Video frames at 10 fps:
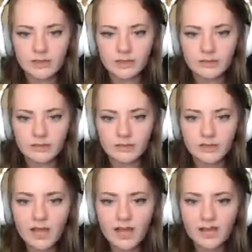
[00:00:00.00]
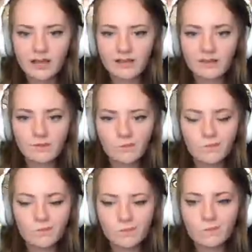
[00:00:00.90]
don't know. It's the same like
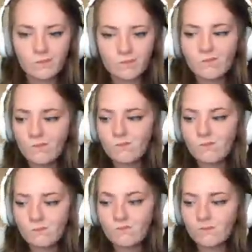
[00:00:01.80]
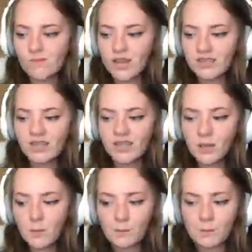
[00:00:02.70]
look and texture. It's like
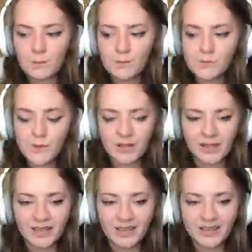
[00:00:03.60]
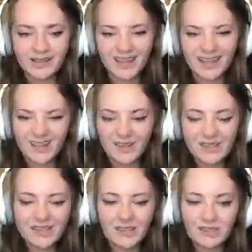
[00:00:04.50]
a like I don't know,
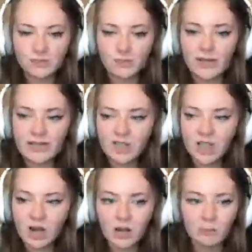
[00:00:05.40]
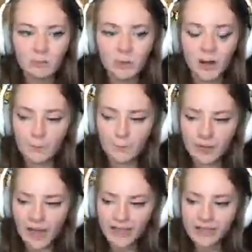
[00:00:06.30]
it's like this really dark brown
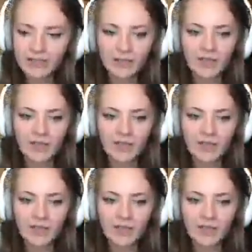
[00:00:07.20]
blacky like